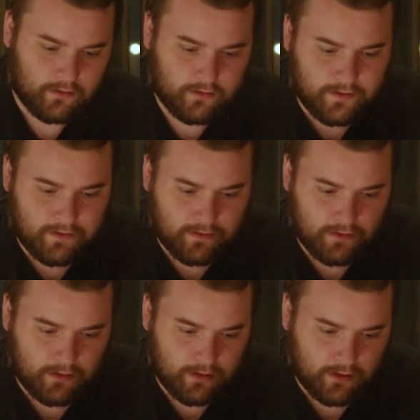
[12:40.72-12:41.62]
Let's
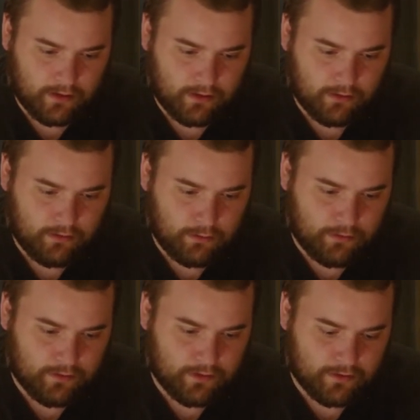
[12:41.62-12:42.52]
see. Why don't
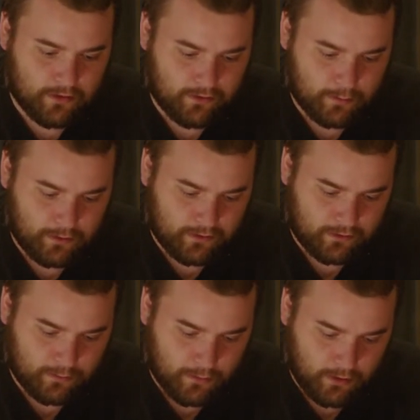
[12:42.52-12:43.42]
we finish off some of these
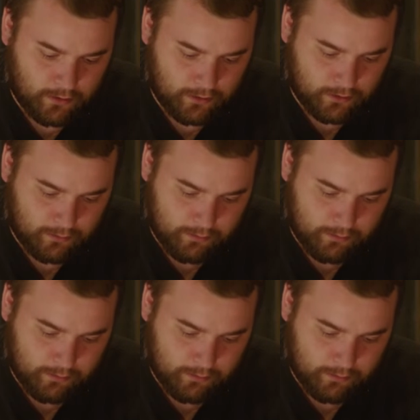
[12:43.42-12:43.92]
smaller